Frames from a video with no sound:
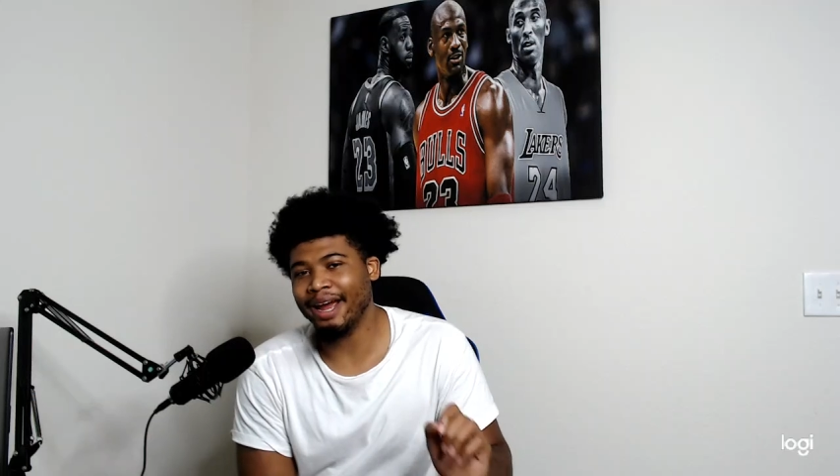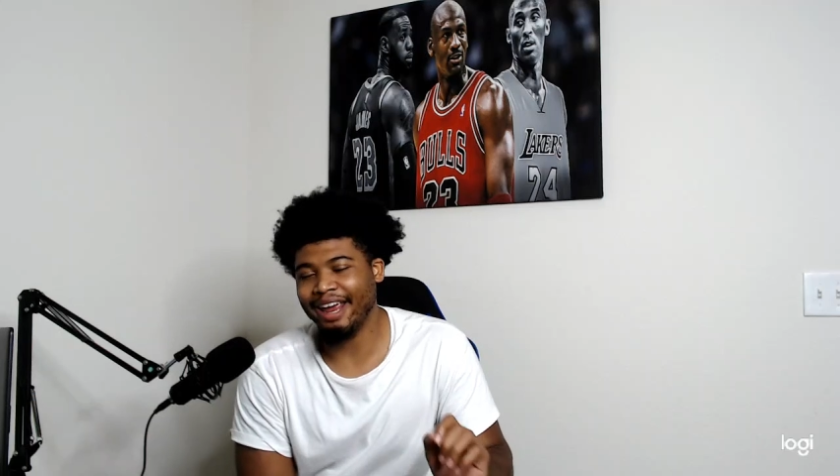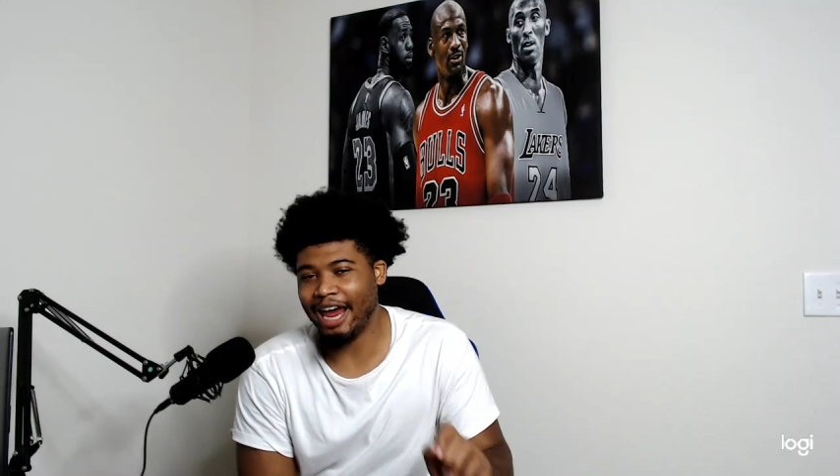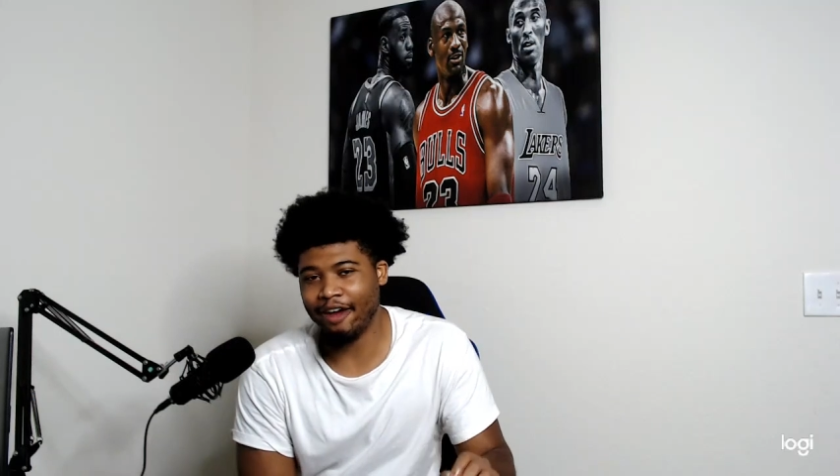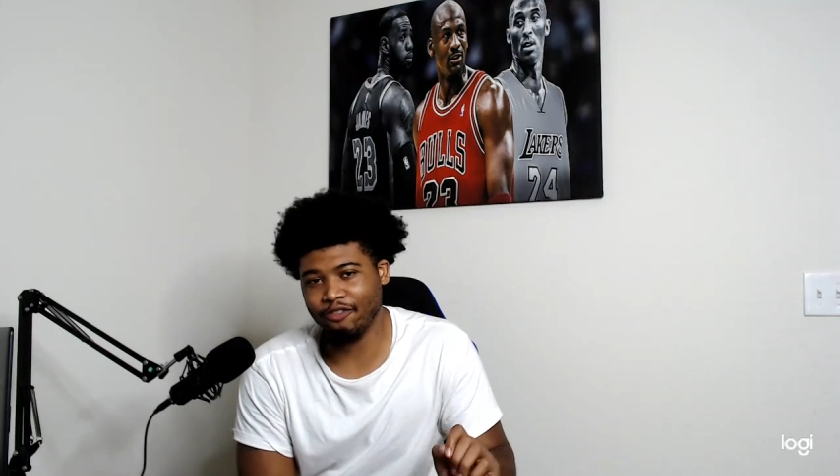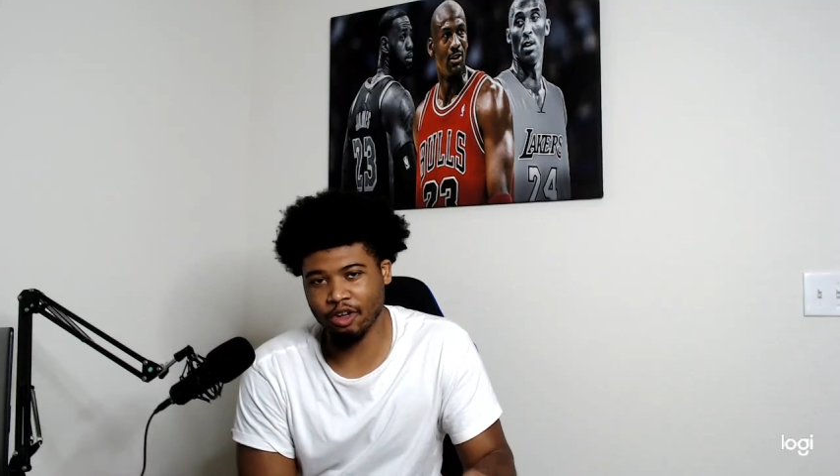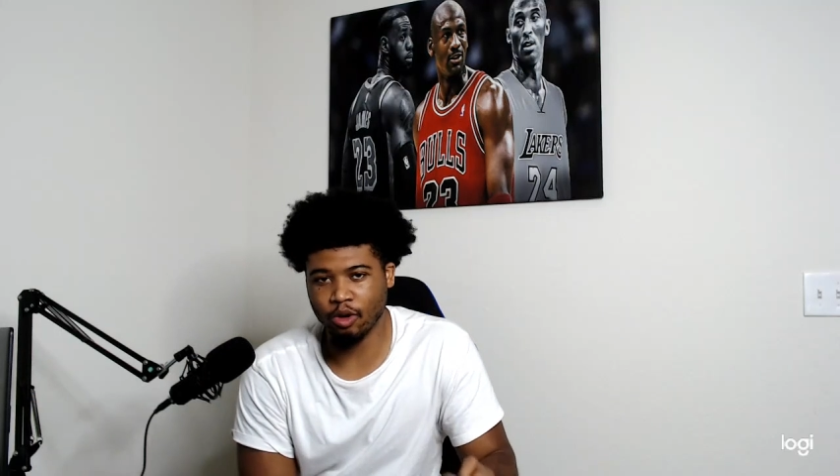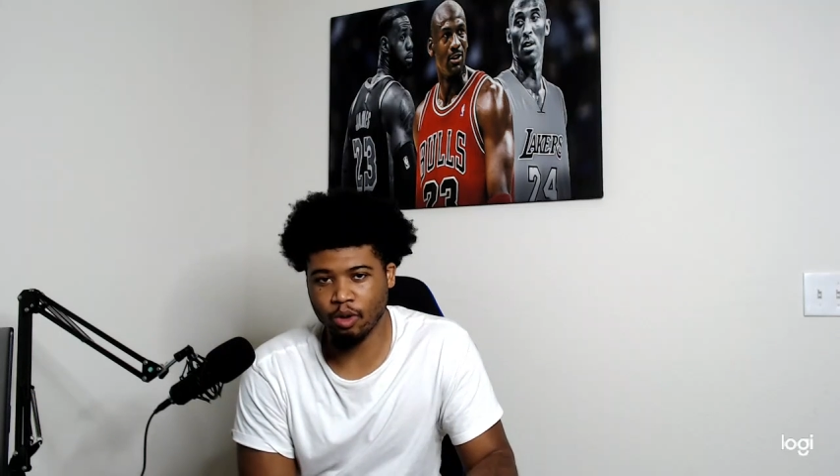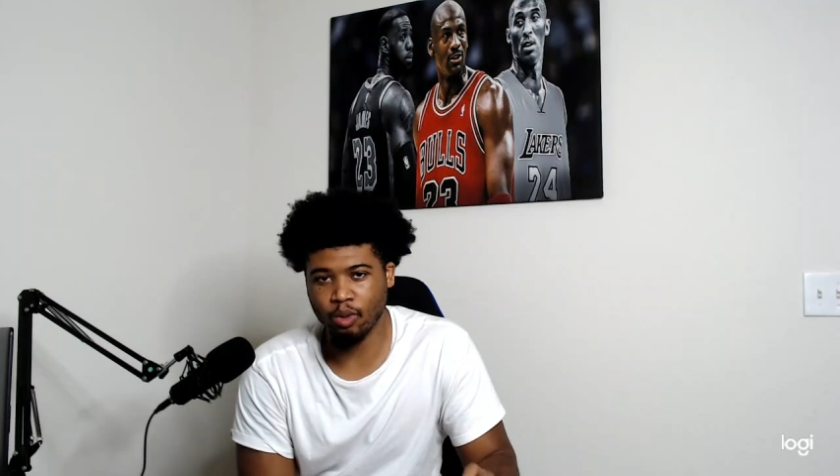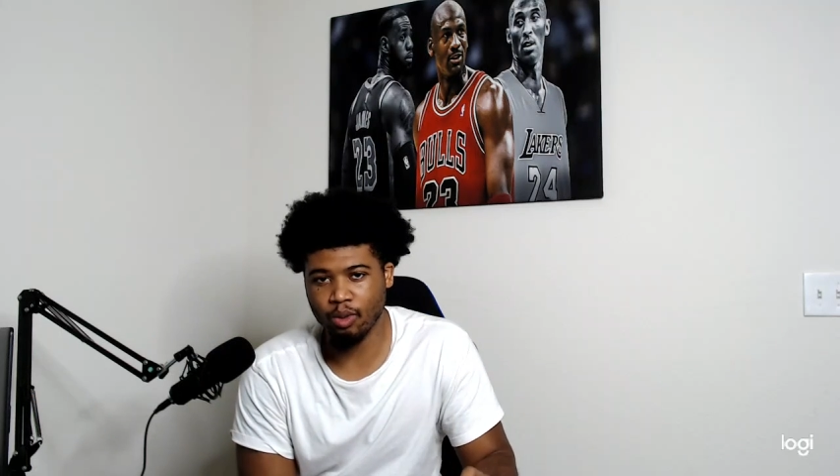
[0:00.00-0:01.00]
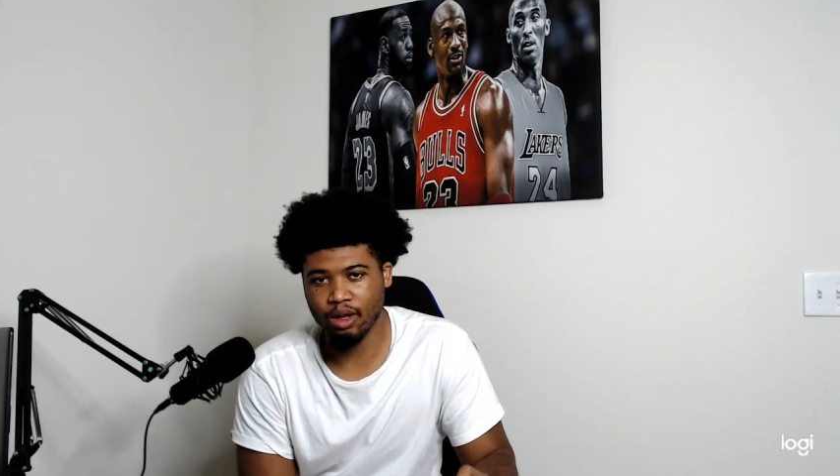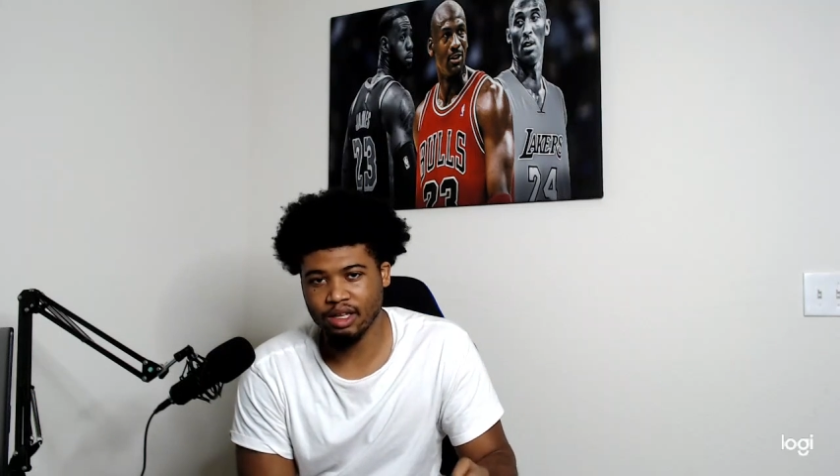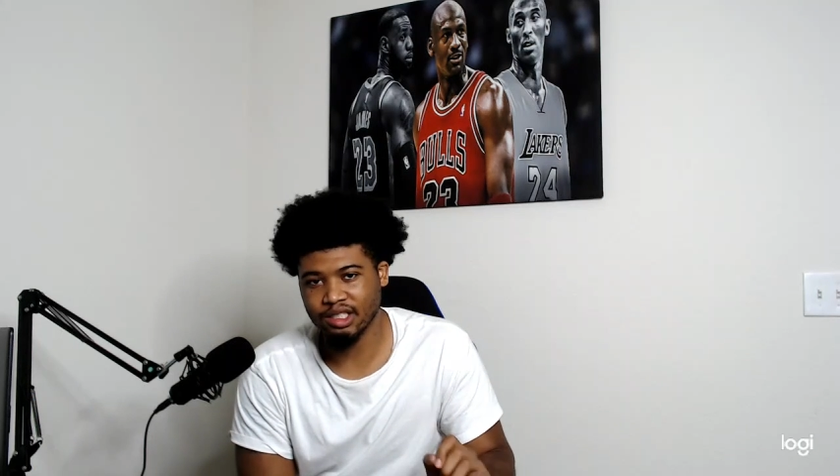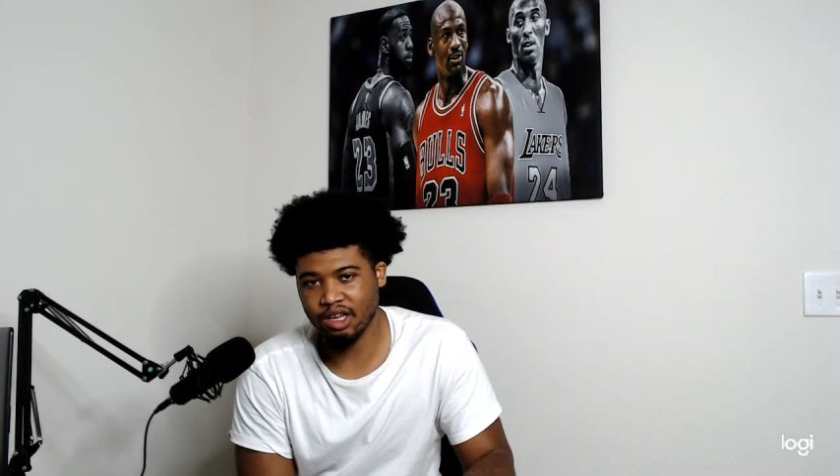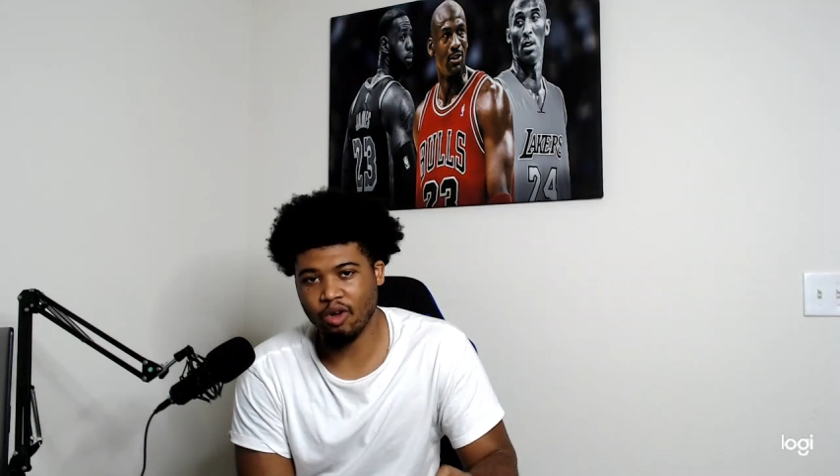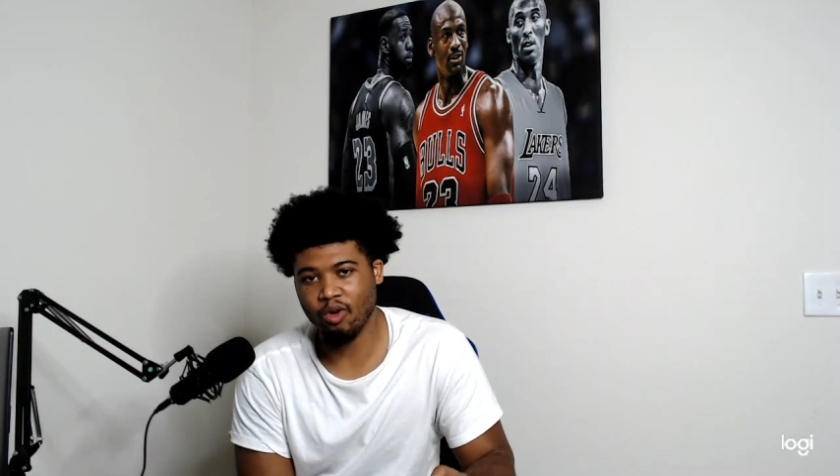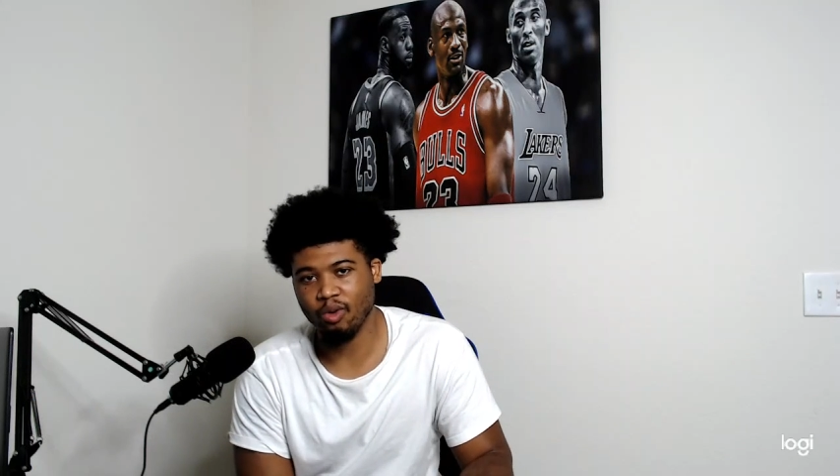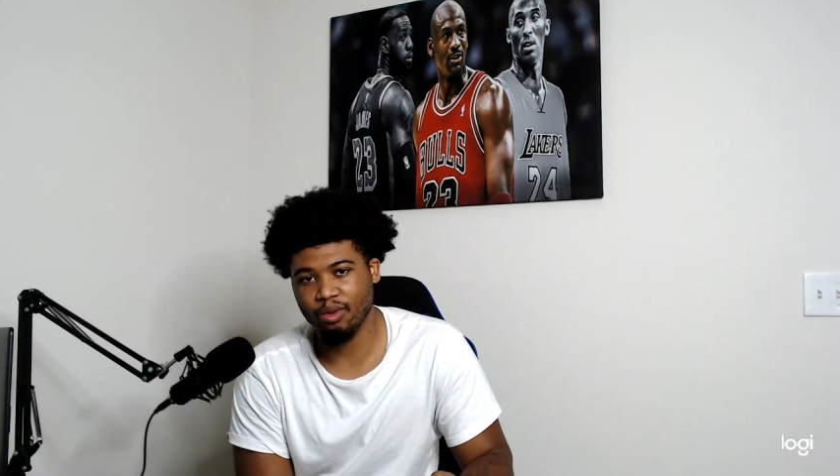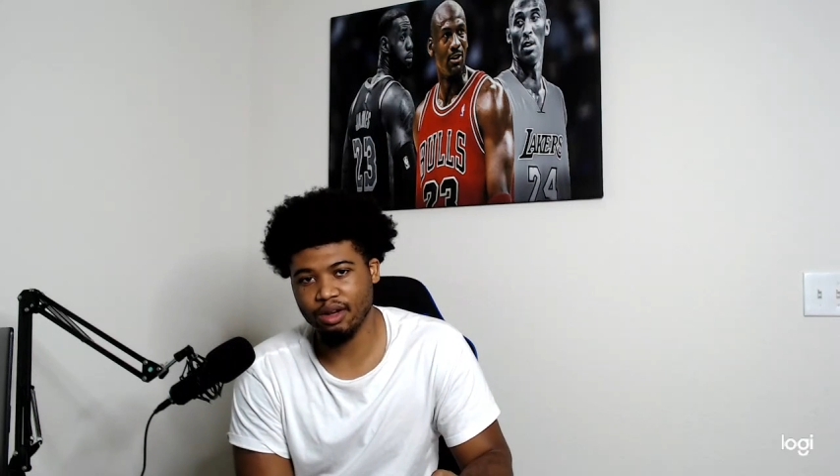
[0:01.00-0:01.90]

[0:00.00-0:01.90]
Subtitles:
have to go zone,